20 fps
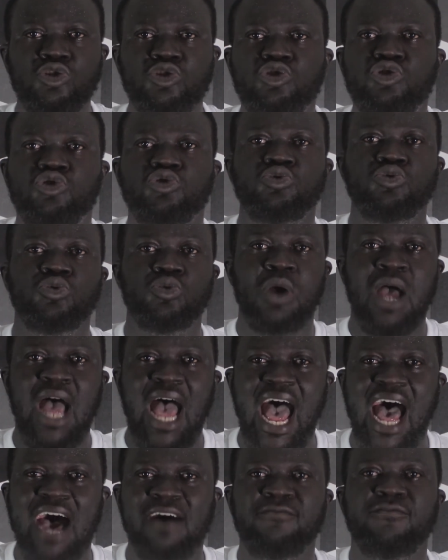to
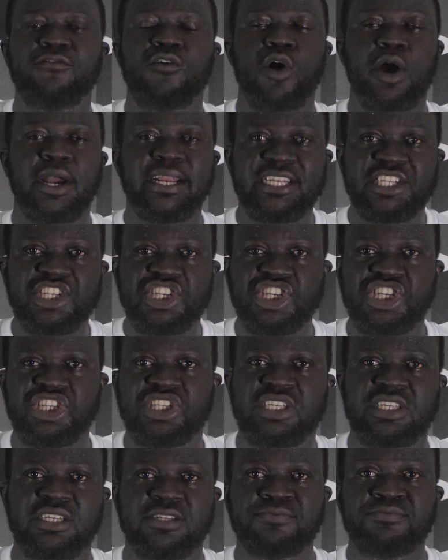avoid
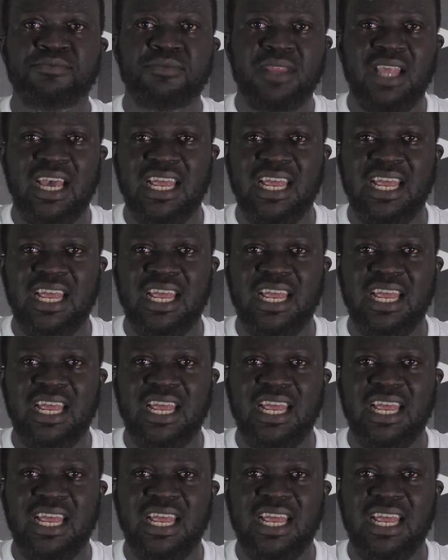cheating.